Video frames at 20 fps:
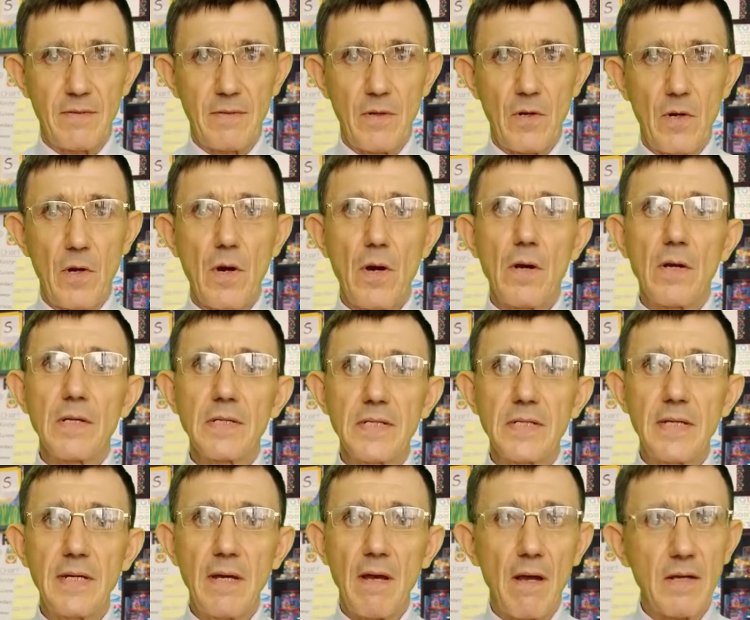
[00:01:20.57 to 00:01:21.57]
They are
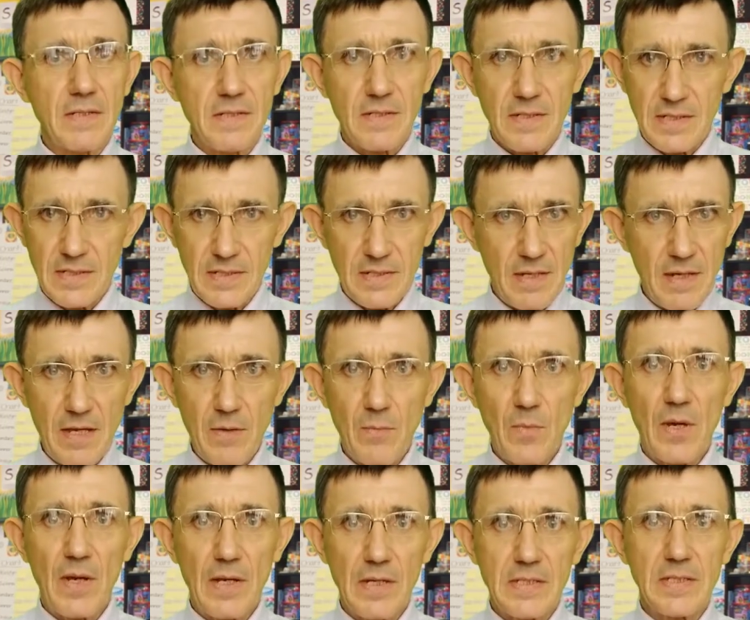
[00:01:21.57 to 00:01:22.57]
the same as
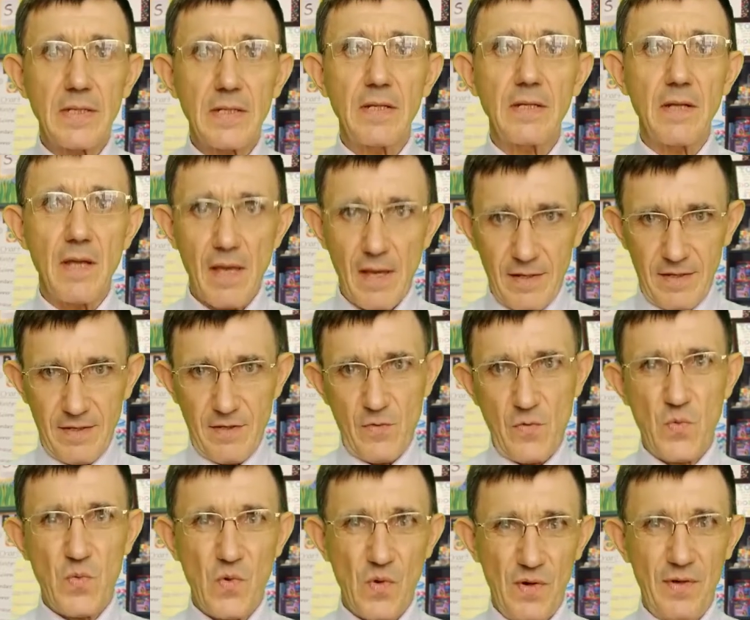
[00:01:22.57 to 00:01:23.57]
in active
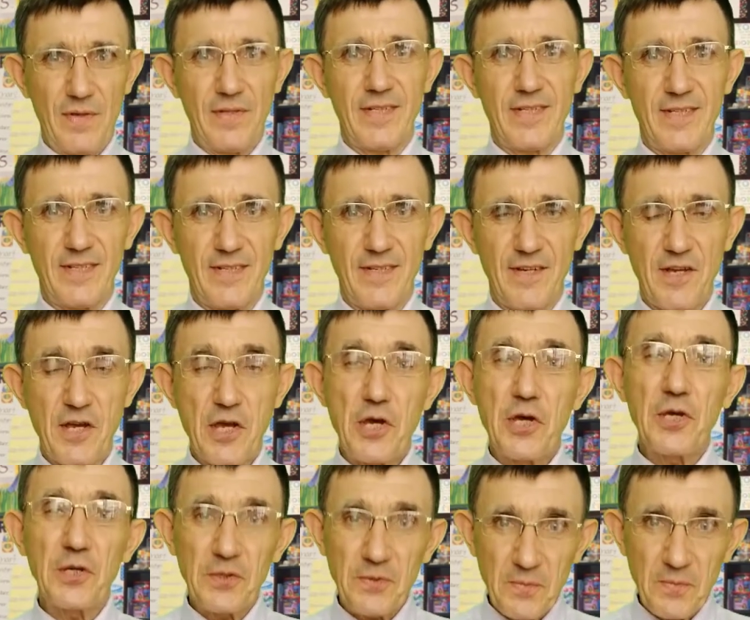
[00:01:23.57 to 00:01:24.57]
voice. It
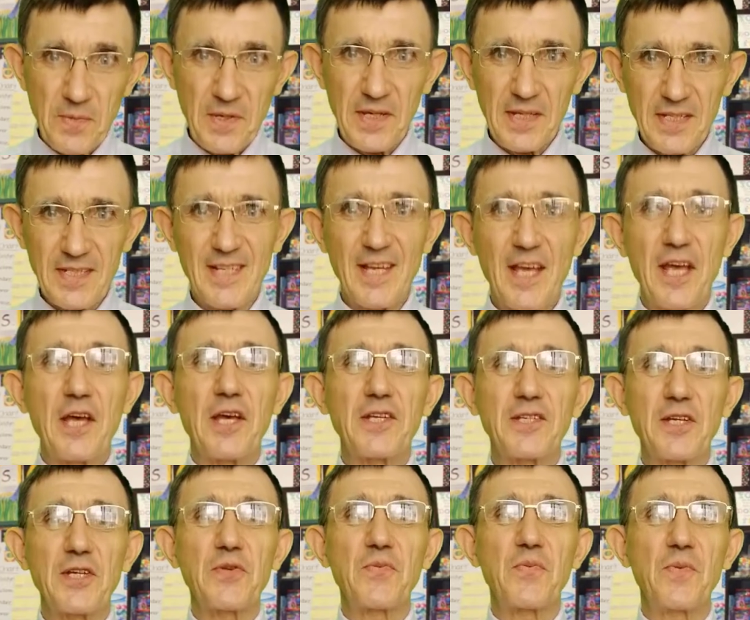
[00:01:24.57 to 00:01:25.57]
means that we
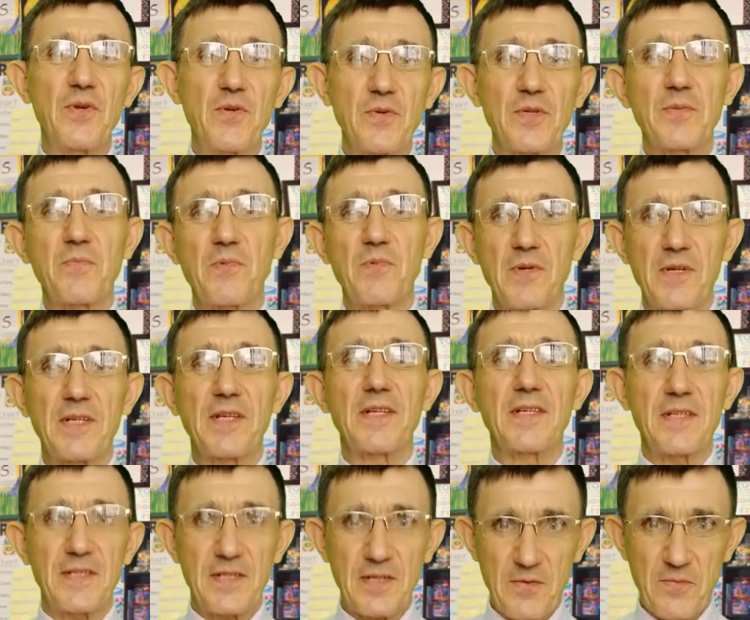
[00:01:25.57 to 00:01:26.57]
use present
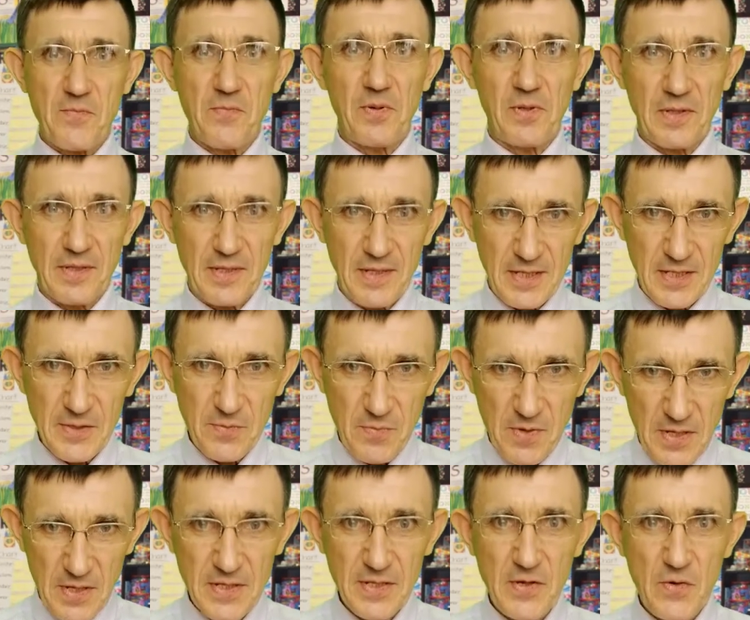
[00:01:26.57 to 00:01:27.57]
simple tense passive
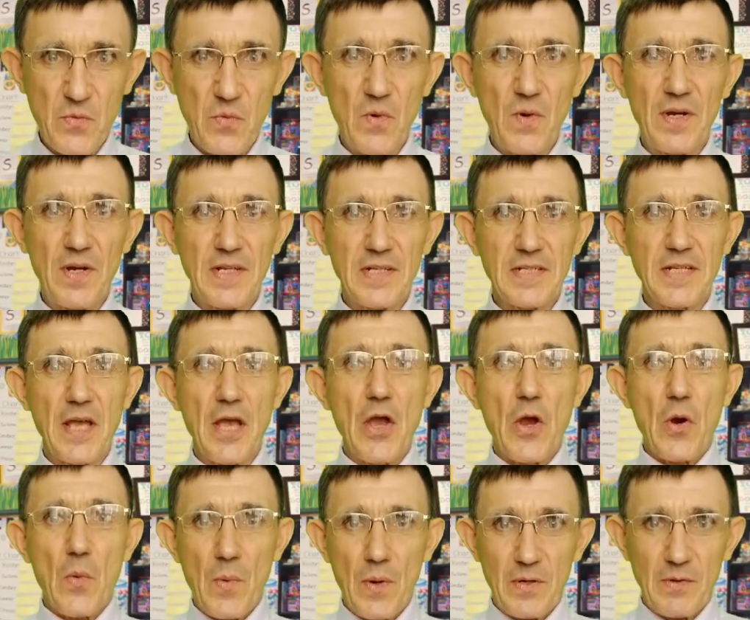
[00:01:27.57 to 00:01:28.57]
voice when we
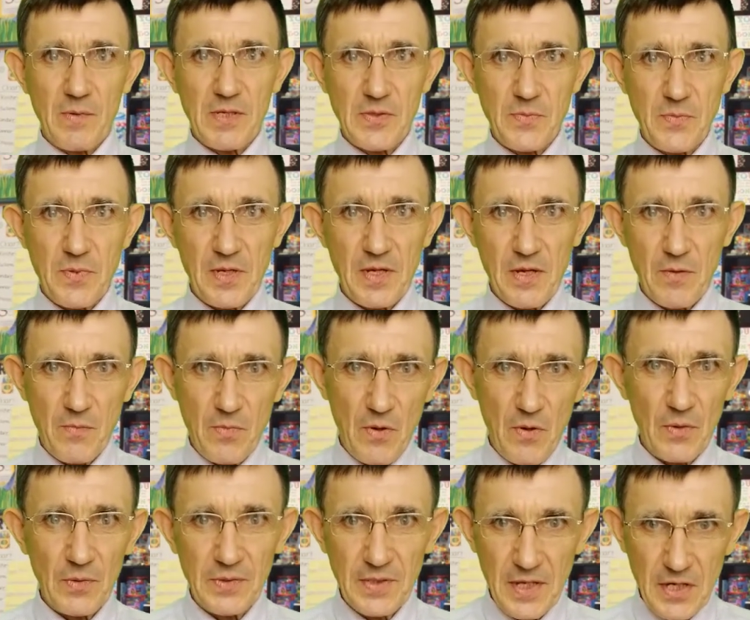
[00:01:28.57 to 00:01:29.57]
speak about
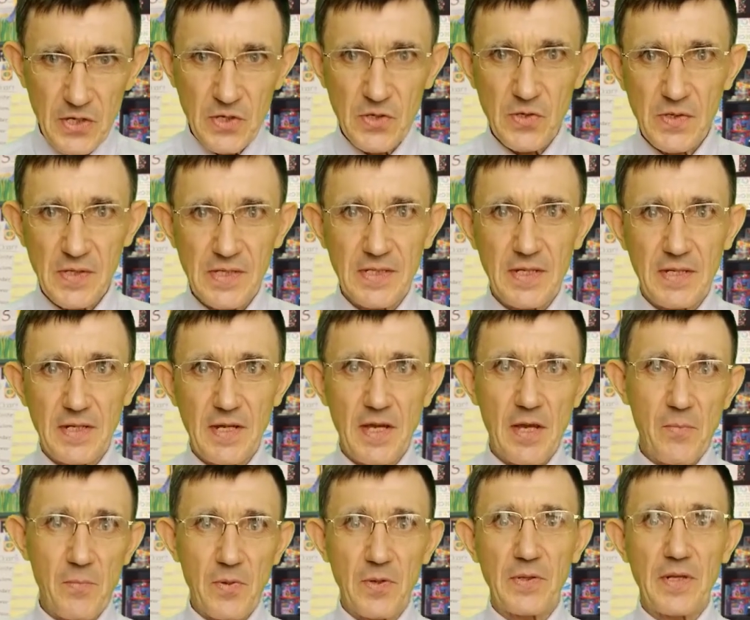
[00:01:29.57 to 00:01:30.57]
actions that
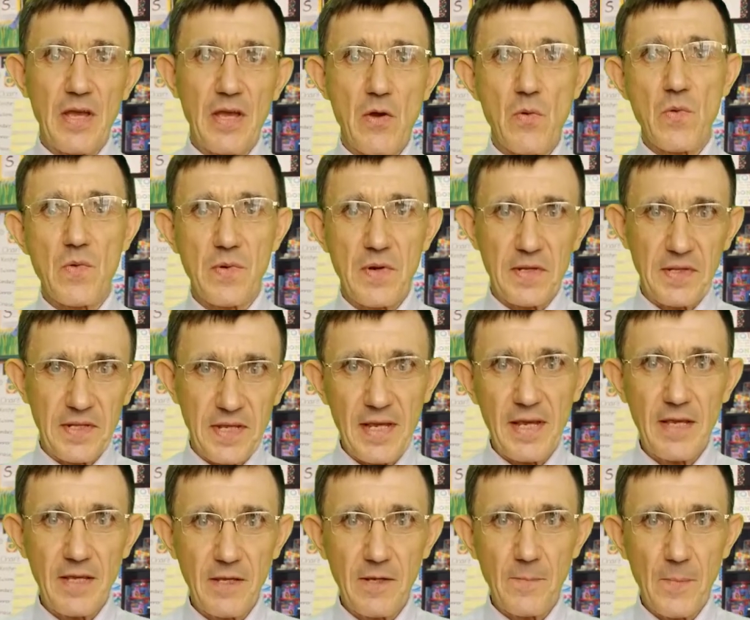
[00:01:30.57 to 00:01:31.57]
happen every day,
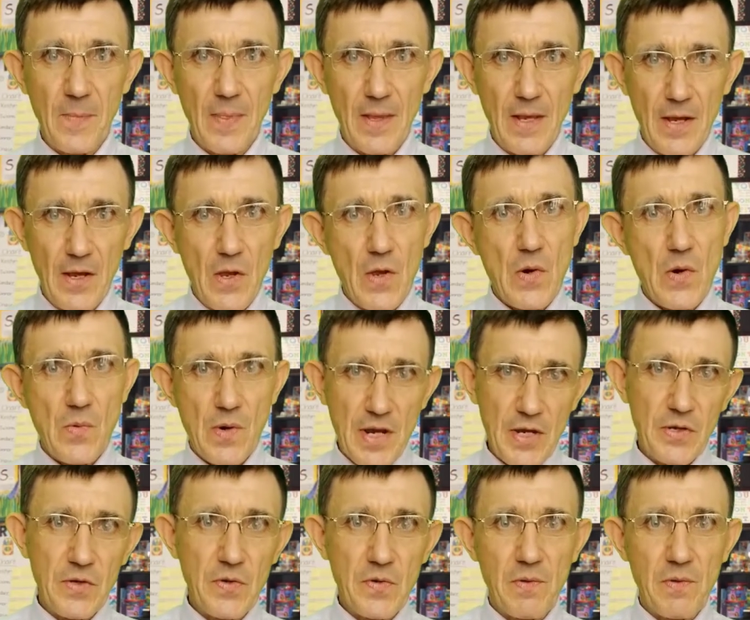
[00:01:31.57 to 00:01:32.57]

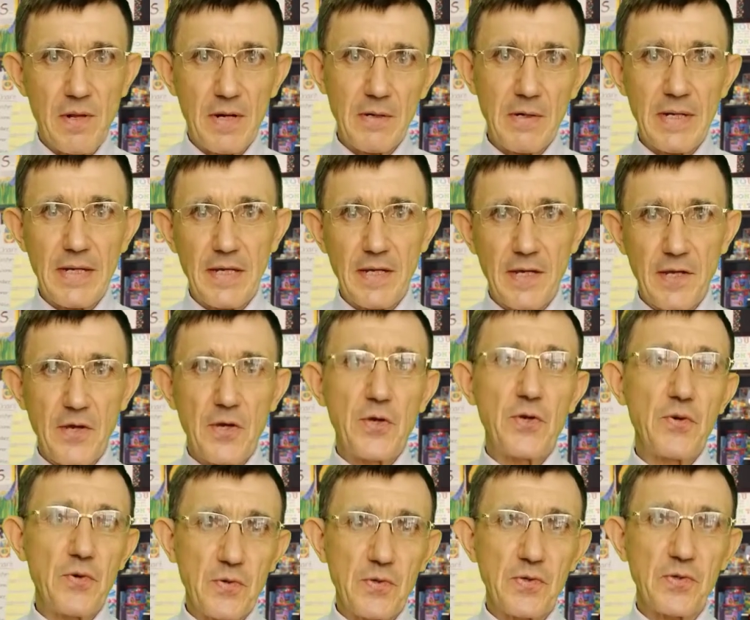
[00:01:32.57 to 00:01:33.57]
regularly,
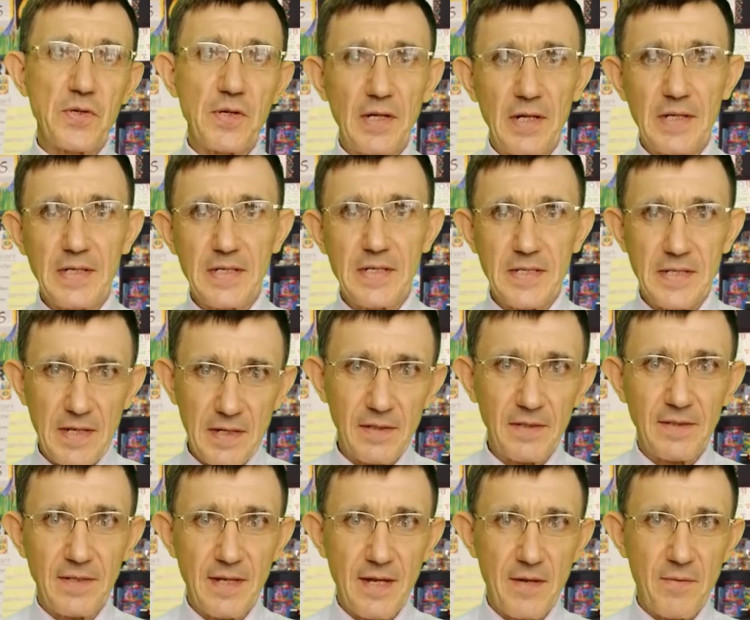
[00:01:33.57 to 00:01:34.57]
usually,
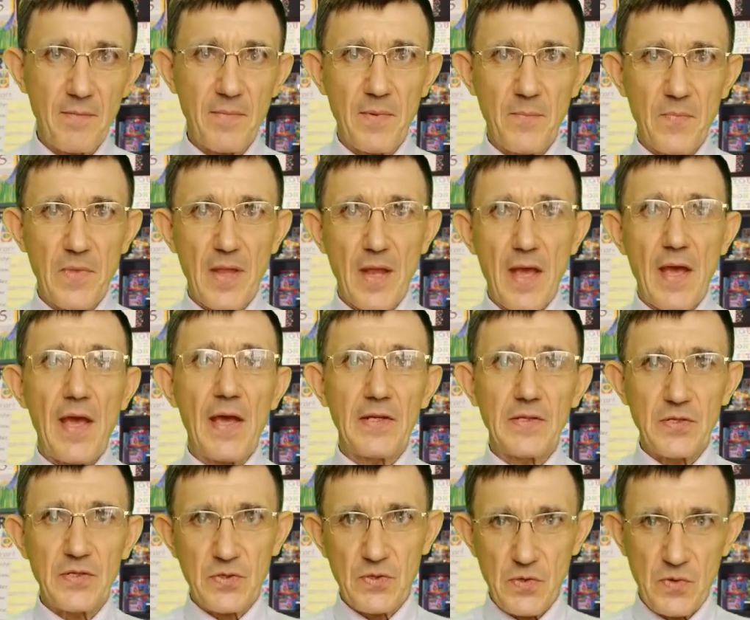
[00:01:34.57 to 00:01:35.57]
seldom, and
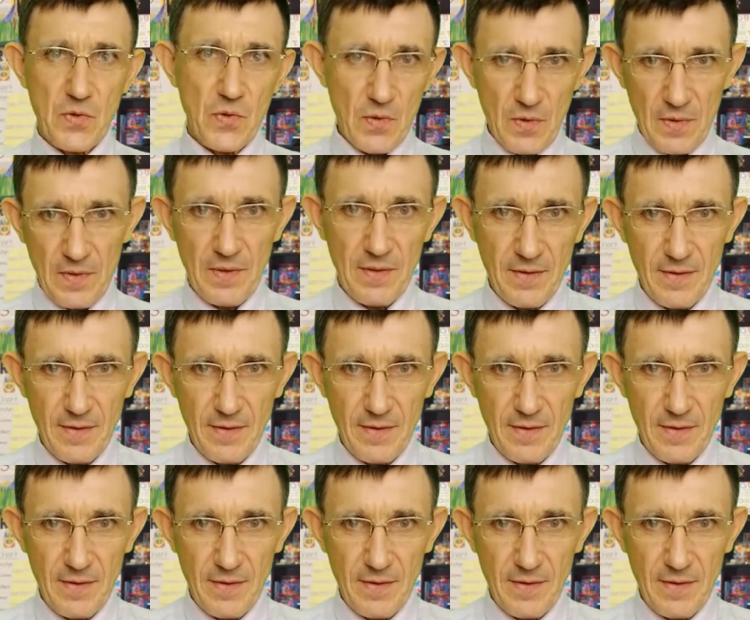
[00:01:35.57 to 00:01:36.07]
so on.